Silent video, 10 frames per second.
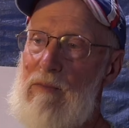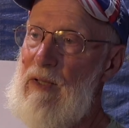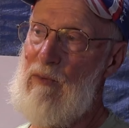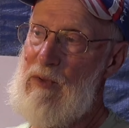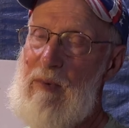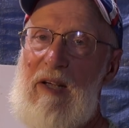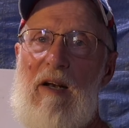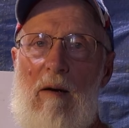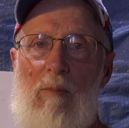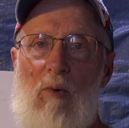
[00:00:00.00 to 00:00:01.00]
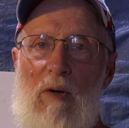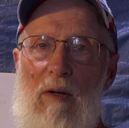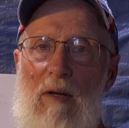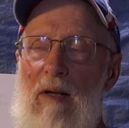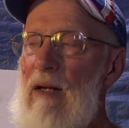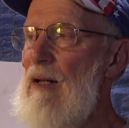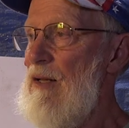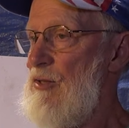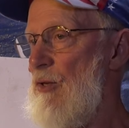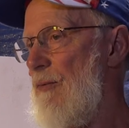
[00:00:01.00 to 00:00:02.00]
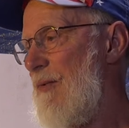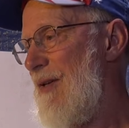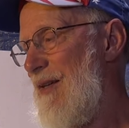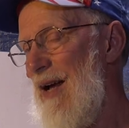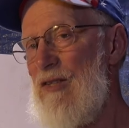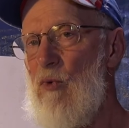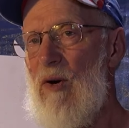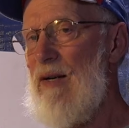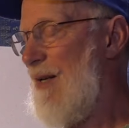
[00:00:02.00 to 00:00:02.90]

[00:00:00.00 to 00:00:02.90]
it was picking up oil. So that's what it